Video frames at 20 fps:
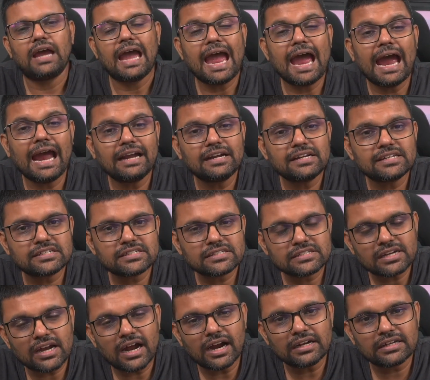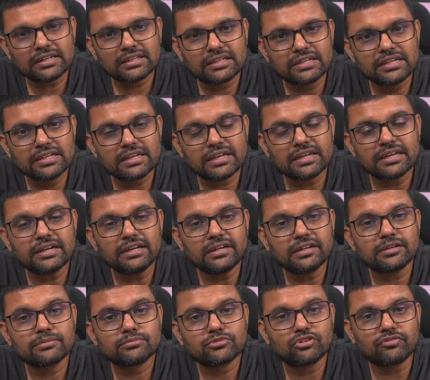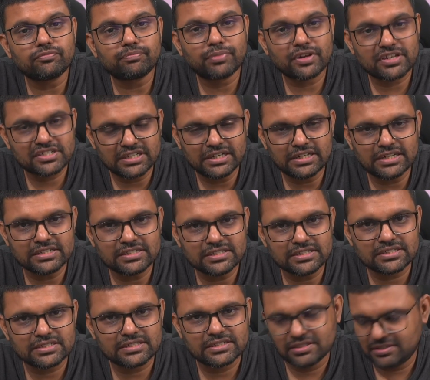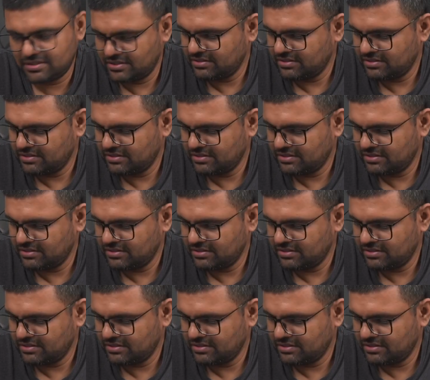and start thinking in terms of percentages.